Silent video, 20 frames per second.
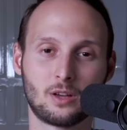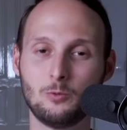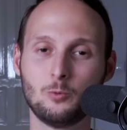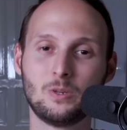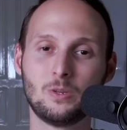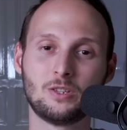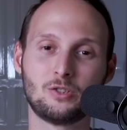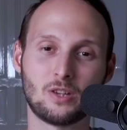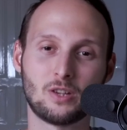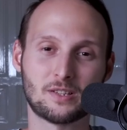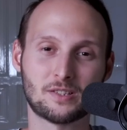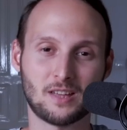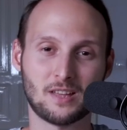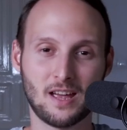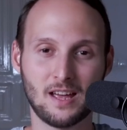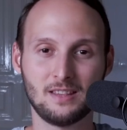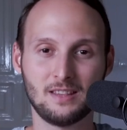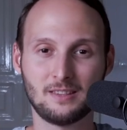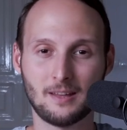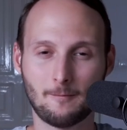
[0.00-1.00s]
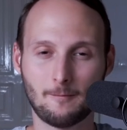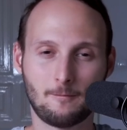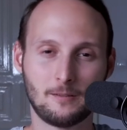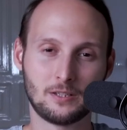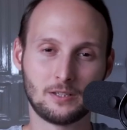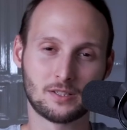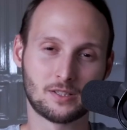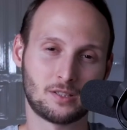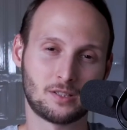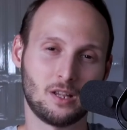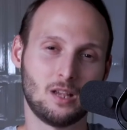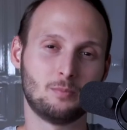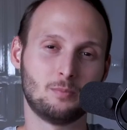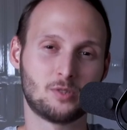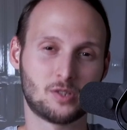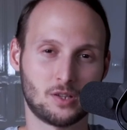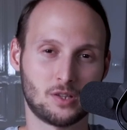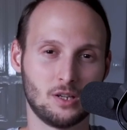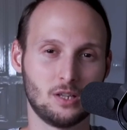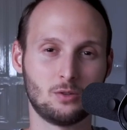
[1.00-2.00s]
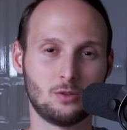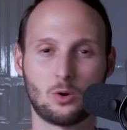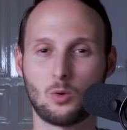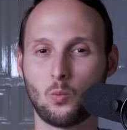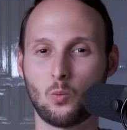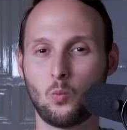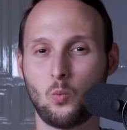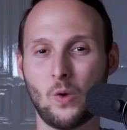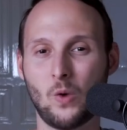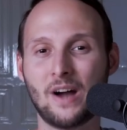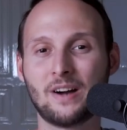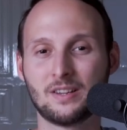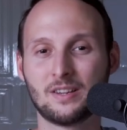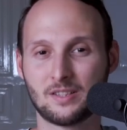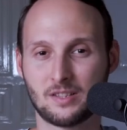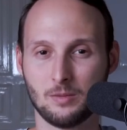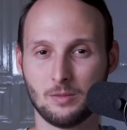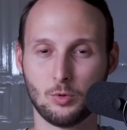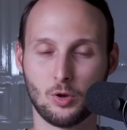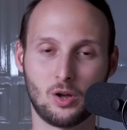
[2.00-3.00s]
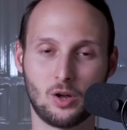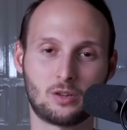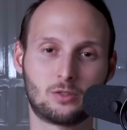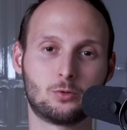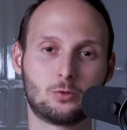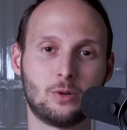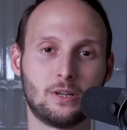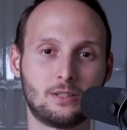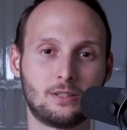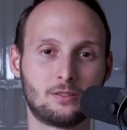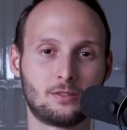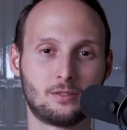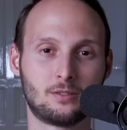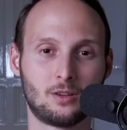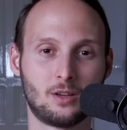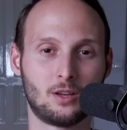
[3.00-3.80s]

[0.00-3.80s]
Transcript: And we'll just end up with the same scene or very similar to it.